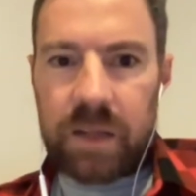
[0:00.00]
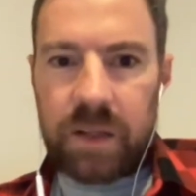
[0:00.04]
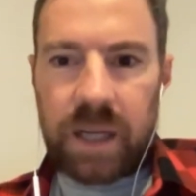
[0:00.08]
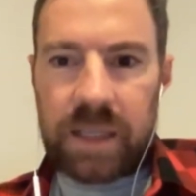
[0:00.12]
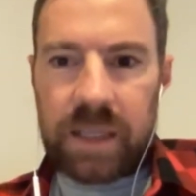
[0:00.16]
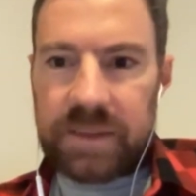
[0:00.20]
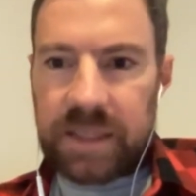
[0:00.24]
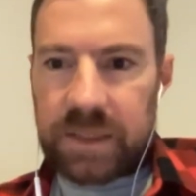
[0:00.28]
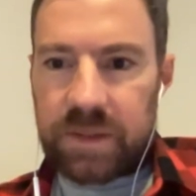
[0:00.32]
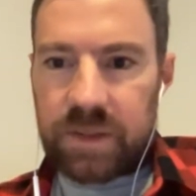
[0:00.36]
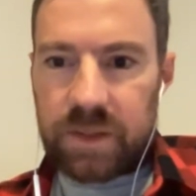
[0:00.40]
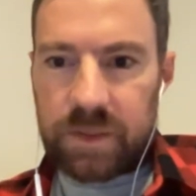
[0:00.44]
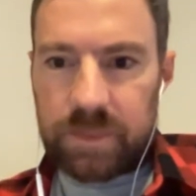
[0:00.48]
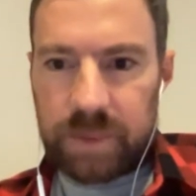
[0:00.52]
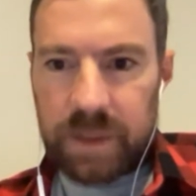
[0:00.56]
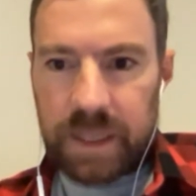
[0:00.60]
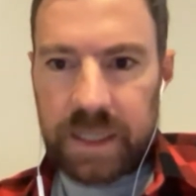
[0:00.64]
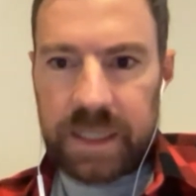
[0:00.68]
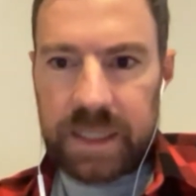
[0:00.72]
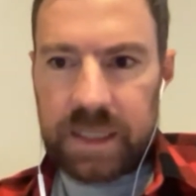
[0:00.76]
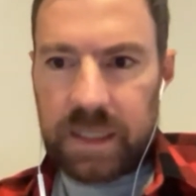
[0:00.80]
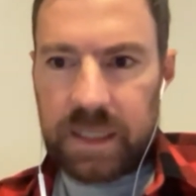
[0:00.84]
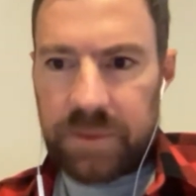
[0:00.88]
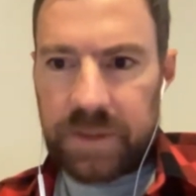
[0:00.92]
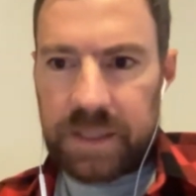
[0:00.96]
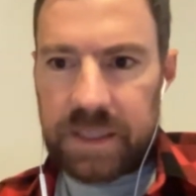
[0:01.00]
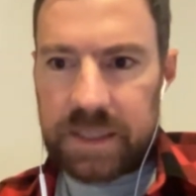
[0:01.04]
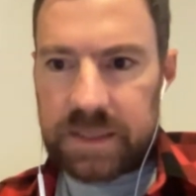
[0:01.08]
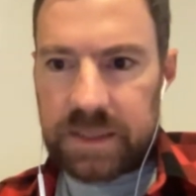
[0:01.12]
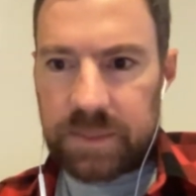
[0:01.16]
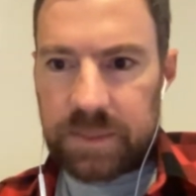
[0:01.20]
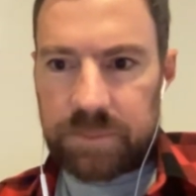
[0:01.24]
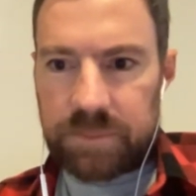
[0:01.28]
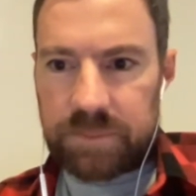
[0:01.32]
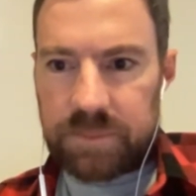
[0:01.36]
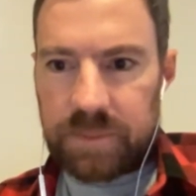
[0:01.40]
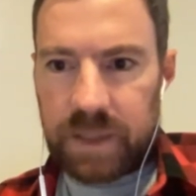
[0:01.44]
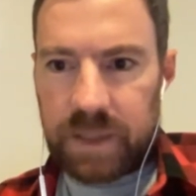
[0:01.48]
like their new branding. I think it's
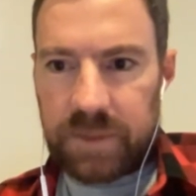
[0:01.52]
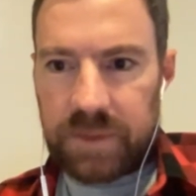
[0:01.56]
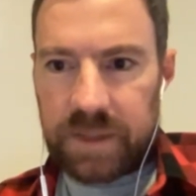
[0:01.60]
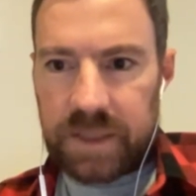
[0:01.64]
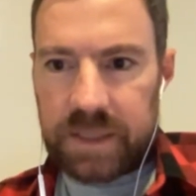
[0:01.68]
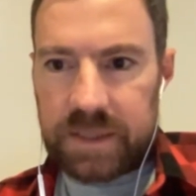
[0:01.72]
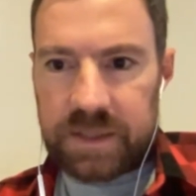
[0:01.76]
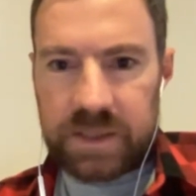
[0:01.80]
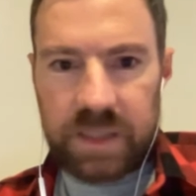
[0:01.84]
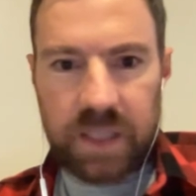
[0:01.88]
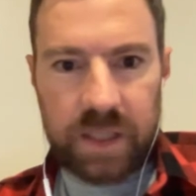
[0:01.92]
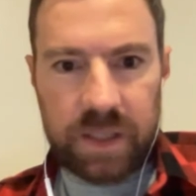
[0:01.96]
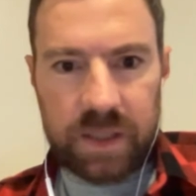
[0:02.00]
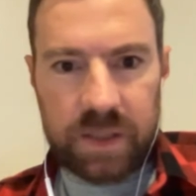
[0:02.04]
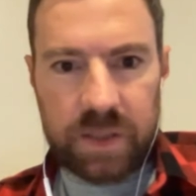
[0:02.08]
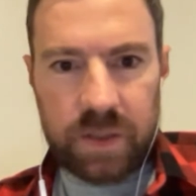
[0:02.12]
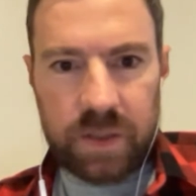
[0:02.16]
kind of